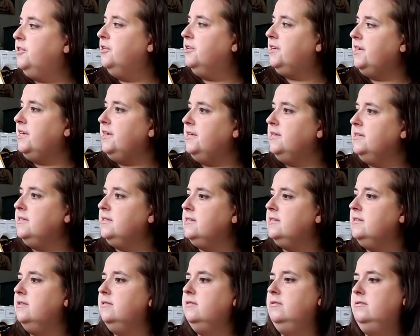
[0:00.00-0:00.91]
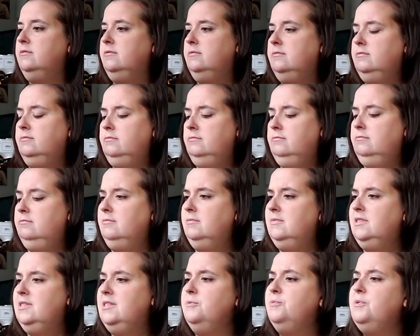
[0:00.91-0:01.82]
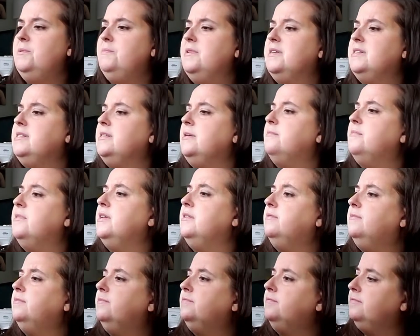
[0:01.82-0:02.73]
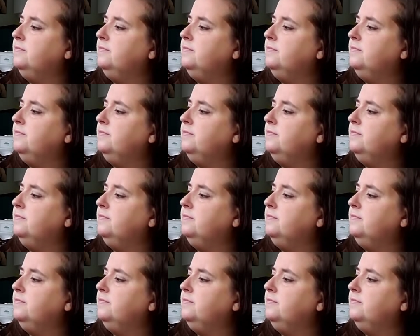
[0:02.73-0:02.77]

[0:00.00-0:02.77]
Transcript: cookies? Did we miss something?